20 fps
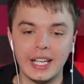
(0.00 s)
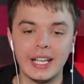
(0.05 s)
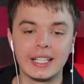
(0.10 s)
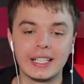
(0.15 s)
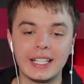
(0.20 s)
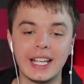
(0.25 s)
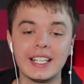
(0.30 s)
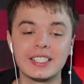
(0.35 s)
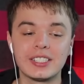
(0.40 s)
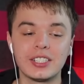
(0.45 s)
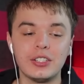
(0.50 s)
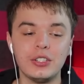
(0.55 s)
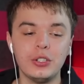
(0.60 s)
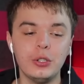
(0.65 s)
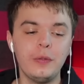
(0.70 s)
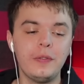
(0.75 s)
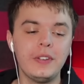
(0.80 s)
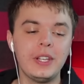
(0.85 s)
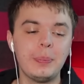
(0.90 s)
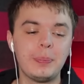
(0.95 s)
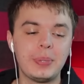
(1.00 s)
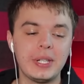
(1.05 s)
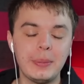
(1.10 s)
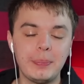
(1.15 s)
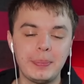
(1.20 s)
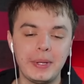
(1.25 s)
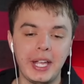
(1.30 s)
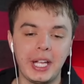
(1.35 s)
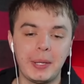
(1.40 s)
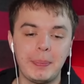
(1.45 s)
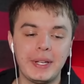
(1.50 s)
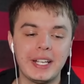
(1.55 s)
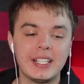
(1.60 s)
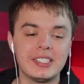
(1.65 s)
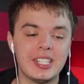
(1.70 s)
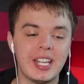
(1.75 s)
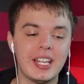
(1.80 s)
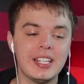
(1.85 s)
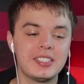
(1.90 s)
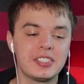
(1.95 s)
He has a new VP pick
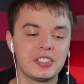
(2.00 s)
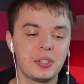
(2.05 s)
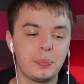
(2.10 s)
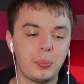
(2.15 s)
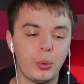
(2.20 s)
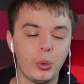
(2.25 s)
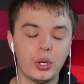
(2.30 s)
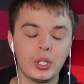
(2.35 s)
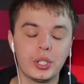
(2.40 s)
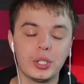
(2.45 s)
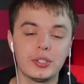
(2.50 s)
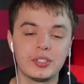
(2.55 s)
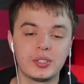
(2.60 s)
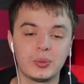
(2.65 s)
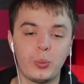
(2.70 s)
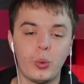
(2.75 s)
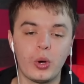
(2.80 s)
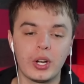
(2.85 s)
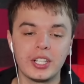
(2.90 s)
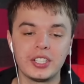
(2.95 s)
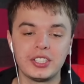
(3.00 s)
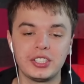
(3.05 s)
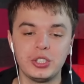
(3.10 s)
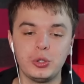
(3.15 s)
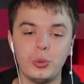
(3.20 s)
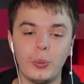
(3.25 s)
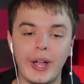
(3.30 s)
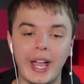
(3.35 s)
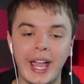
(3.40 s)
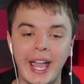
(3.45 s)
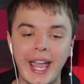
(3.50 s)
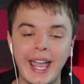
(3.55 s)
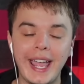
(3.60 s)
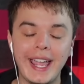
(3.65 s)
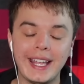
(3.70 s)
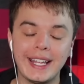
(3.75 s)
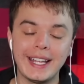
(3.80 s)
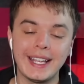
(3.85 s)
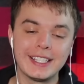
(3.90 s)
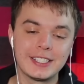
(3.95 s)
because his supporters wanted to
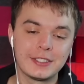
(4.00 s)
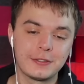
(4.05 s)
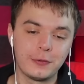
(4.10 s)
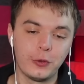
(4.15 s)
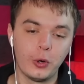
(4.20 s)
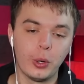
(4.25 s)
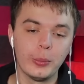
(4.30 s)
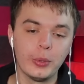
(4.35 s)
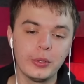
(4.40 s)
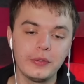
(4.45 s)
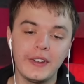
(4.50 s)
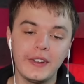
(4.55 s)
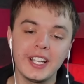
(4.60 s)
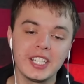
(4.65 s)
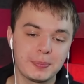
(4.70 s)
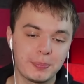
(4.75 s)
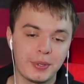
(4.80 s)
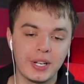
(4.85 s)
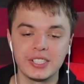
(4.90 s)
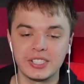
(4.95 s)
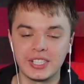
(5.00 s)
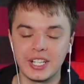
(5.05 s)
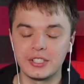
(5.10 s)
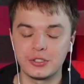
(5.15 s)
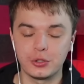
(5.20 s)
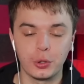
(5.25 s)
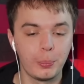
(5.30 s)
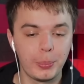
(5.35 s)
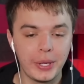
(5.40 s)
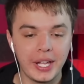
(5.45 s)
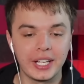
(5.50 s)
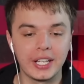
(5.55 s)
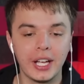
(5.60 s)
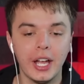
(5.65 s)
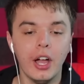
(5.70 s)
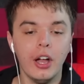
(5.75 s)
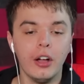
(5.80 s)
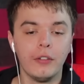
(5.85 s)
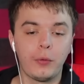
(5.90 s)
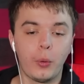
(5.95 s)
hang his former vice presidential pick
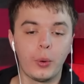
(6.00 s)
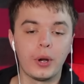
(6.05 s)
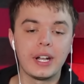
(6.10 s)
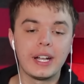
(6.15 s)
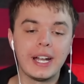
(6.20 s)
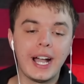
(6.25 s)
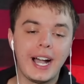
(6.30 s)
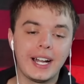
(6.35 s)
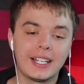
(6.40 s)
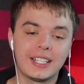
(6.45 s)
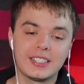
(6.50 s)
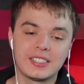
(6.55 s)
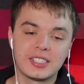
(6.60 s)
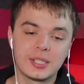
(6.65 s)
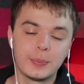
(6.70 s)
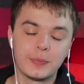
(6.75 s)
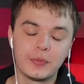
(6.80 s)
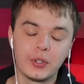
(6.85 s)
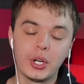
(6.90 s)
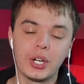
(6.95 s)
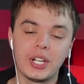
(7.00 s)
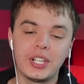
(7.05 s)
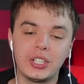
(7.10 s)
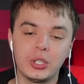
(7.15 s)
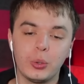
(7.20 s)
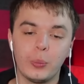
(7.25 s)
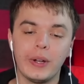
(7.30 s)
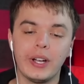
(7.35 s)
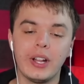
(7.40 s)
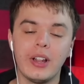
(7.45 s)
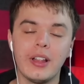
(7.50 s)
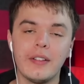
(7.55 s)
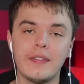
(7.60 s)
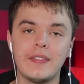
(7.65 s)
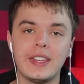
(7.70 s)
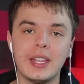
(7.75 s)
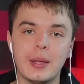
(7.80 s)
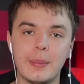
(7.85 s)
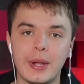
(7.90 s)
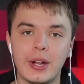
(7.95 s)
for not subverting the will of
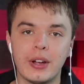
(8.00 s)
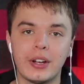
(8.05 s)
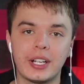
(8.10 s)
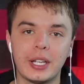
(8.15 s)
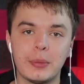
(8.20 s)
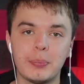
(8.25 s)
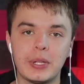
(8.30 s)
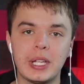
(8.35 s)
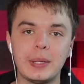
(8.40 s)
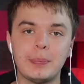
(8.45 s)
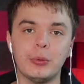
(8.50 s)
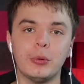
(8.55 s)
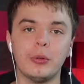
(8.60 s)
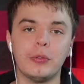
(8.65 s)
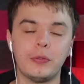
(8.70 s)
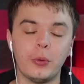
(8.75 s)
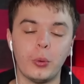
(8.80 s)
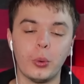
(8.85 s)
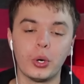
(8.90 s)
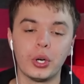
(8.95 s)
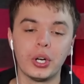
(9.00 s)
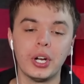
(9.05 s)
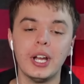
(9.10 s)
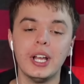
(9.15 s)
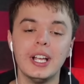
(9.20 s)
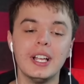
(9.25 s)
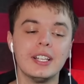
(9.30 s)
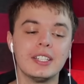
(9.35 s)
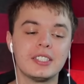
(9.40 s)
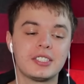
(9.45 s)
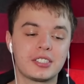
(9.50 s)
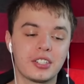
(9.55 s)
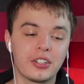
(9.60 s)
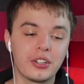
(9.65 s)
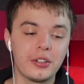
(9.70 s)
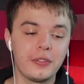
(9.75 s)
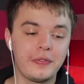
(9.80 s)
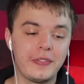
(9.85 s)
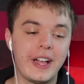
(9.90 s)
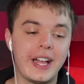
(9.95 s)
the American people, for
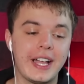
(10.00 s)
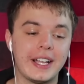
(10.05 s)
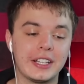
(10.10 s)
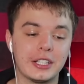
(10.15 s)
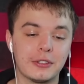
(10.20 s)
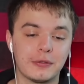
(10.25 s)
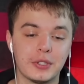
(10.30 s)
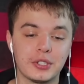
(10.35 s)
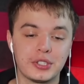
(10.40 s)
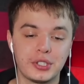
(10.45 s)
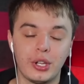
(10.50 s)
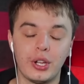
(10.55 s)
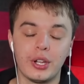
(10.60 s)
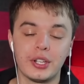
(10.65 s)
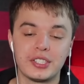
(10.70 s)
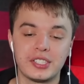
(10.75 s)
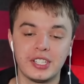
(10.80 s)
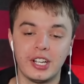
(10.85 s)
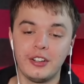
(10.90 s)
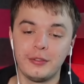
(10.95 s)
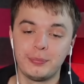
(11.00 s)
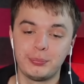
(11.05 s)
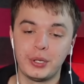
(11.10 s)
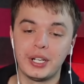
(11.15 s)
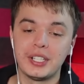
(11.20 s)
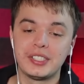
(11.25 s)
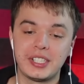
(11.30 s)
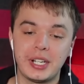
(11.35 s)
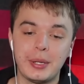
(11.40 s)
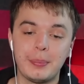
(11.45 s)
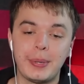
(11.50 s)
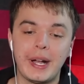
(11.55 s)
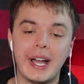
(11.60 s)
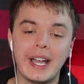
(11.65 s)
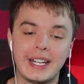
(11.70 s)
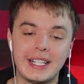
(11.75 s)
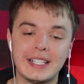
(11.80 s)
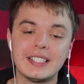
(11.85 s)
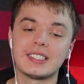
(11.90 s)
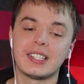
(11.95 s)
certifying the results of President
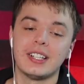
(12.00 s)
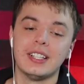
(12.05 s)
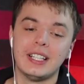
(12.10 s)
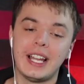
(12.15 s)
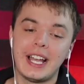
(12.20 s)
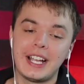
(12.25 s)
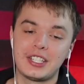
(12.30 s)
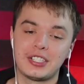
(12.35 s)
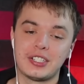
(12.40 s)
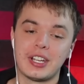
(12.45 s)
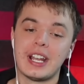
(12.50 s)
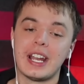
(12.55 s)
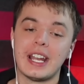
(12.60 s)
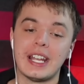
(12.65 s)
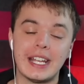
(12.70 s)
Biden's election.